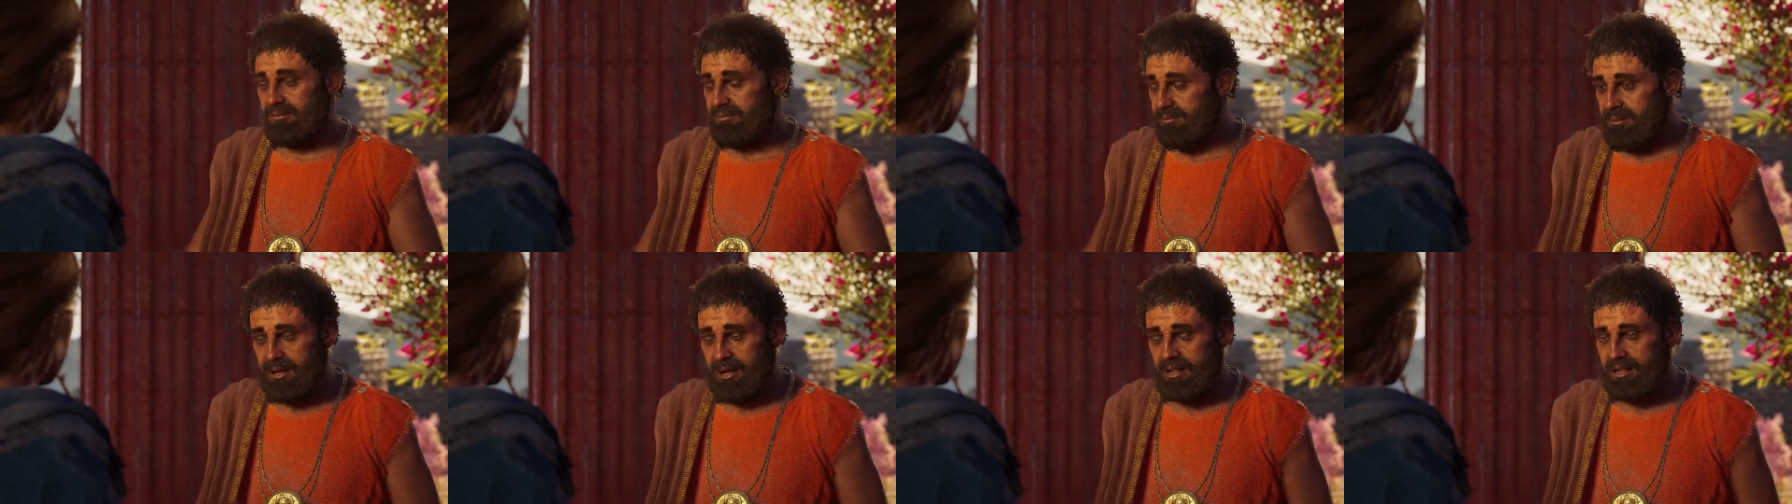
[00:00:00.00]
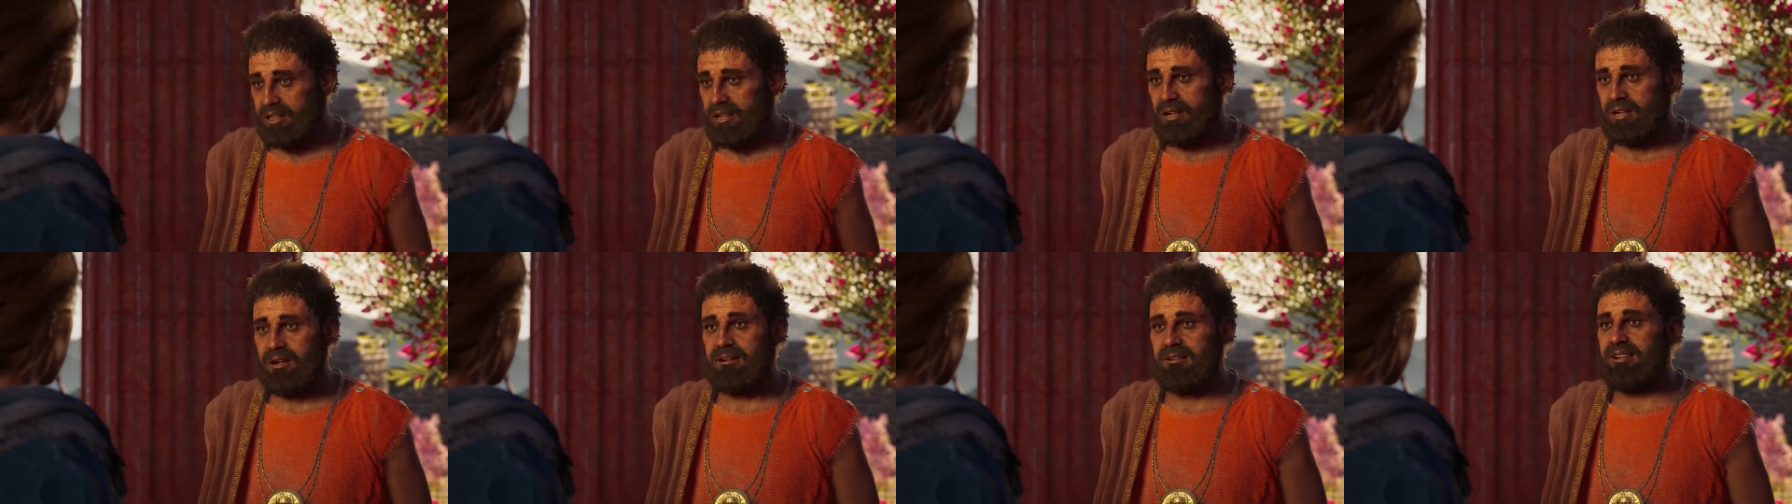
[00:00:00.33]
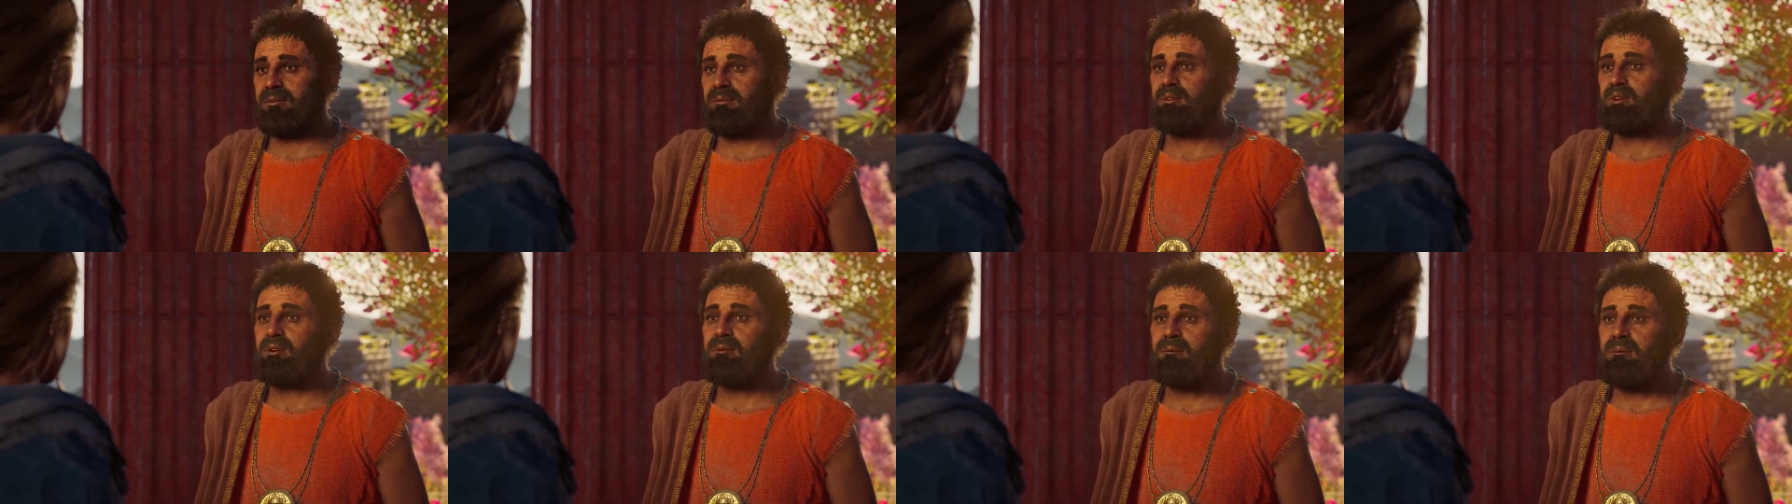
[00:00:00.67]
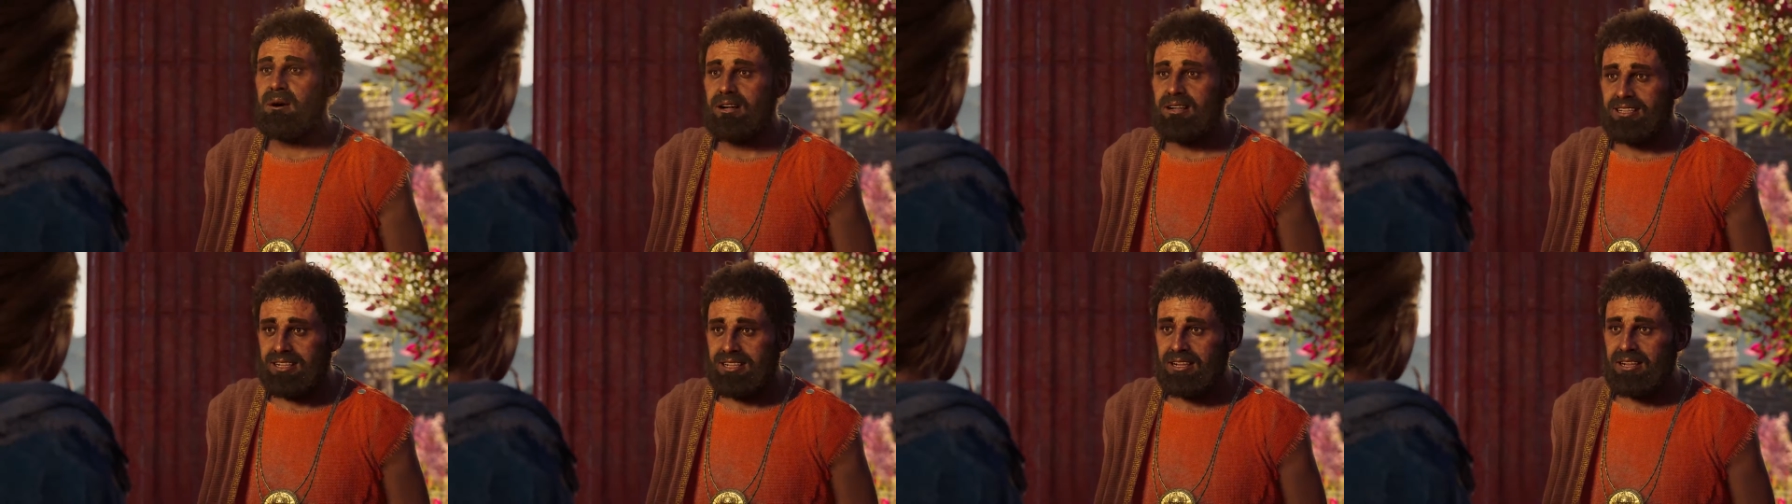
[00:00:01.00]
but none of them were
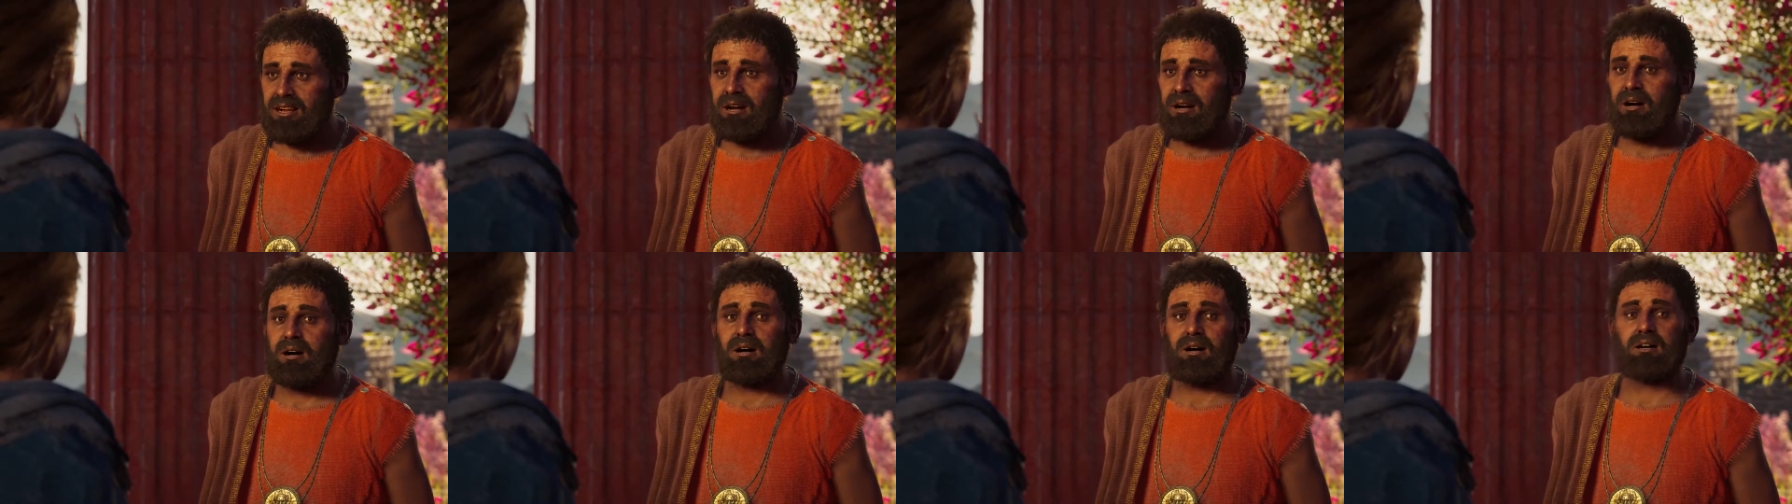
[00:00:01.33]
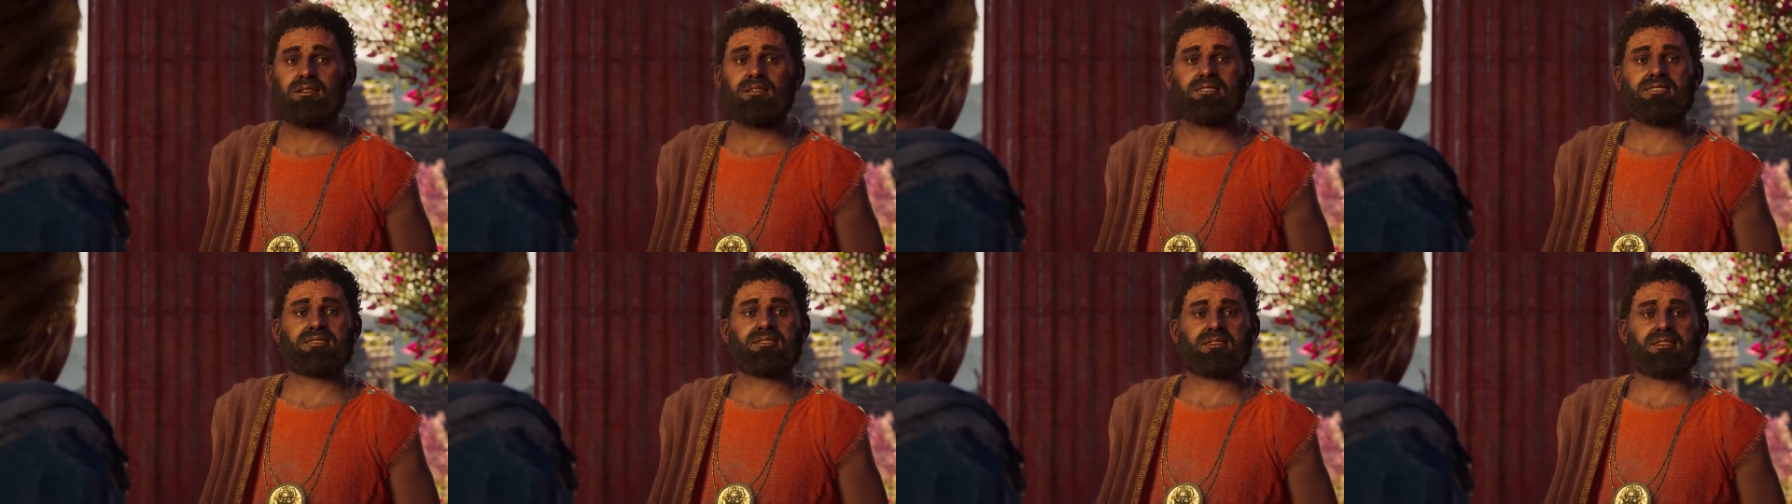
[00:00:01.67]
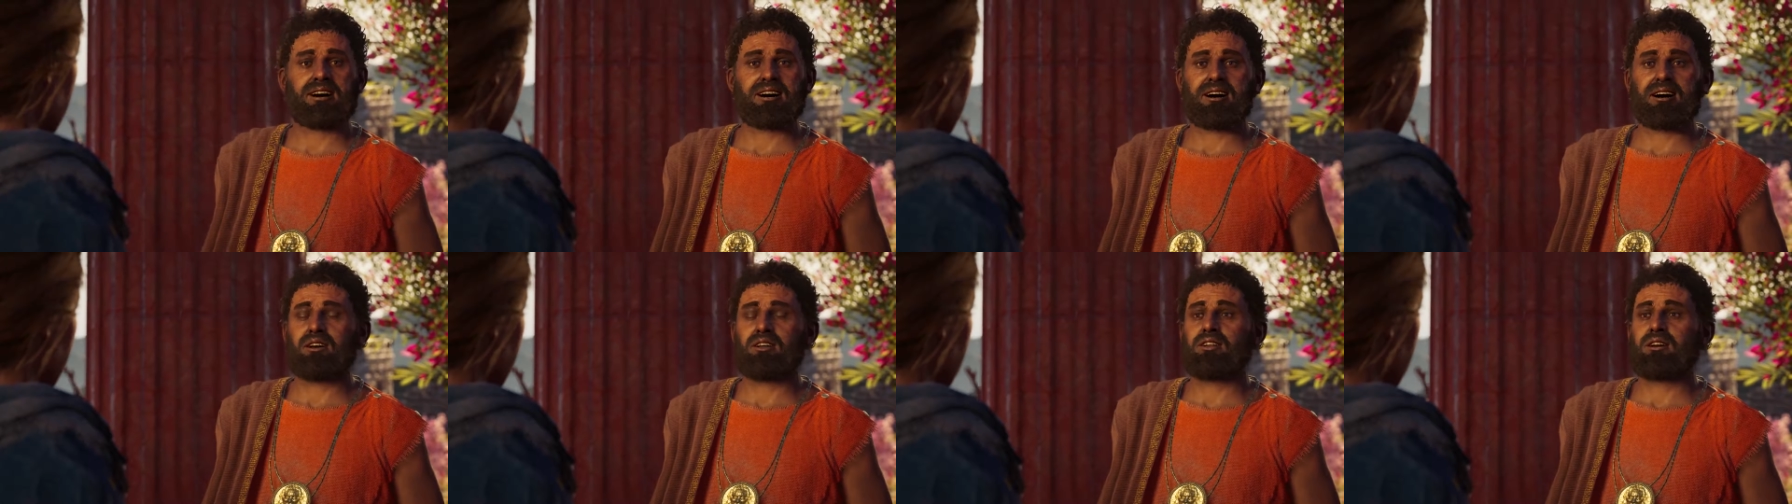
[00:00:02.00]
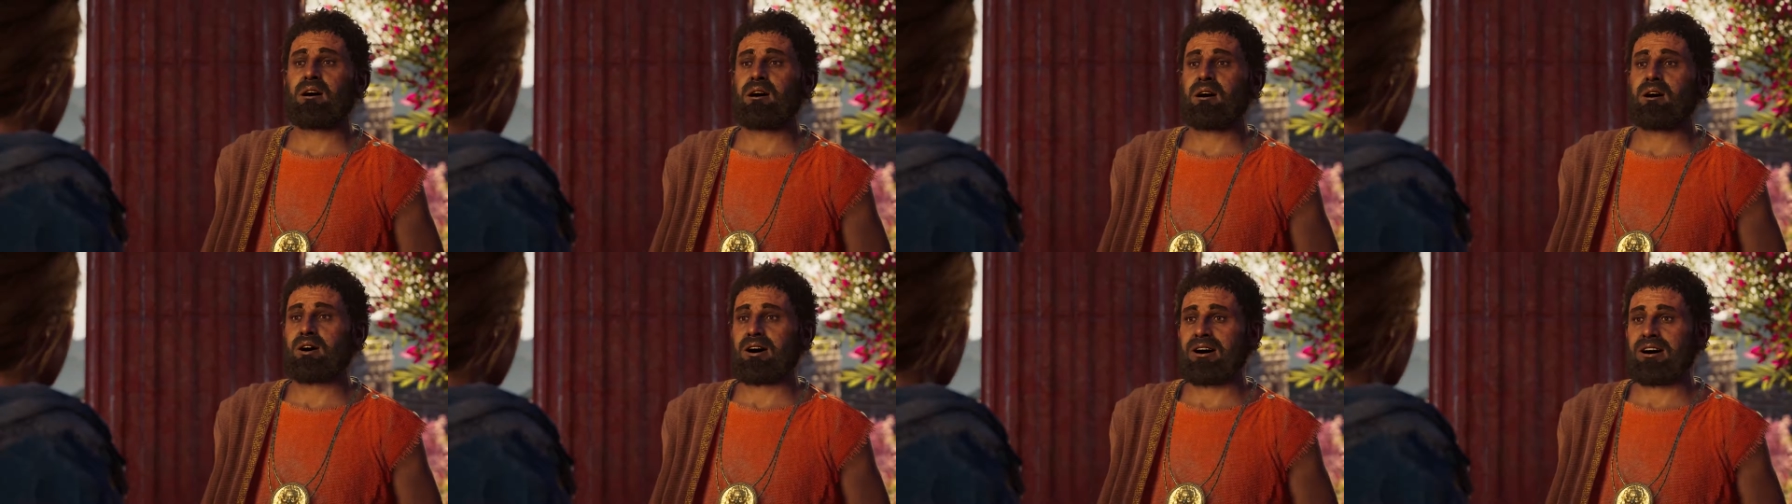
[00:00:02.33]
Medea. Try
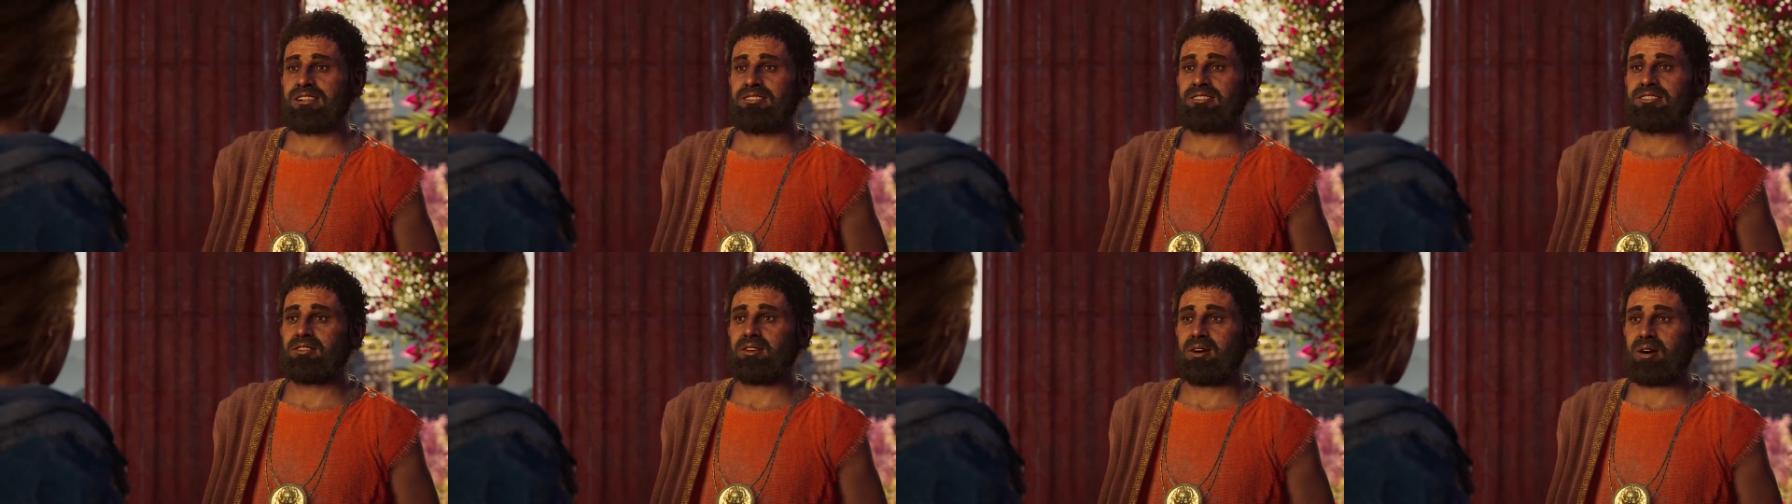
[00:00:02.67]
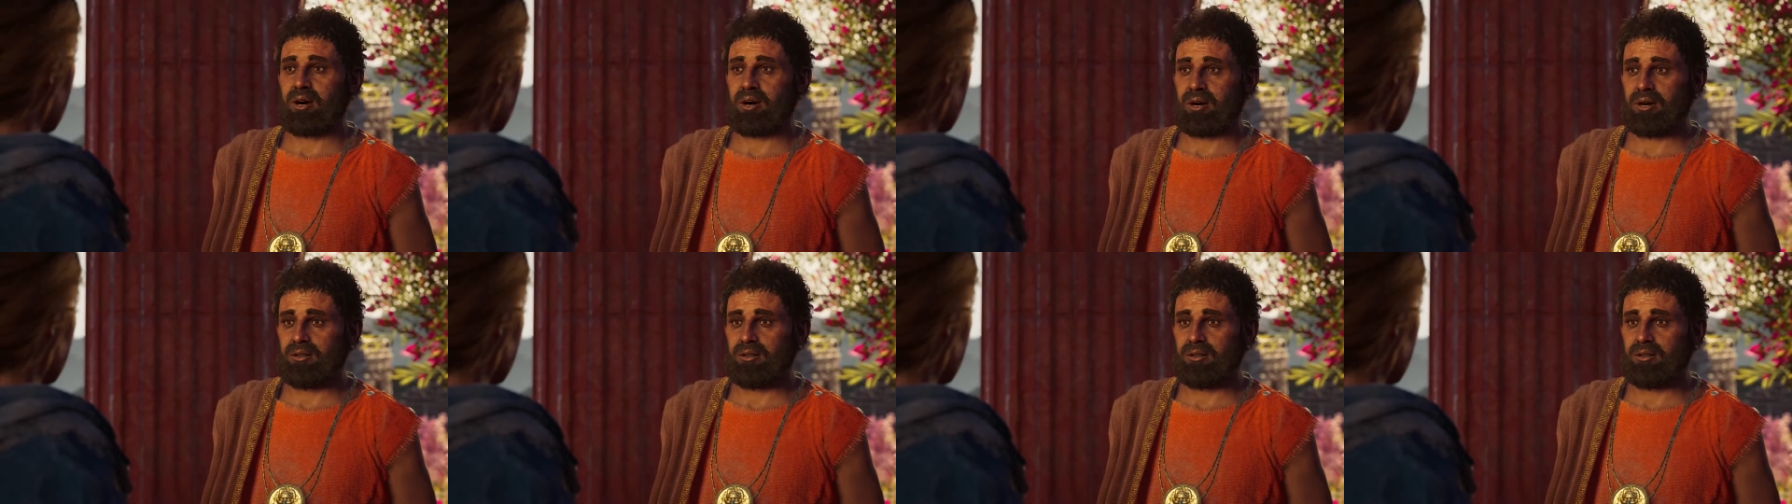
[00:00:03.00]
another answer.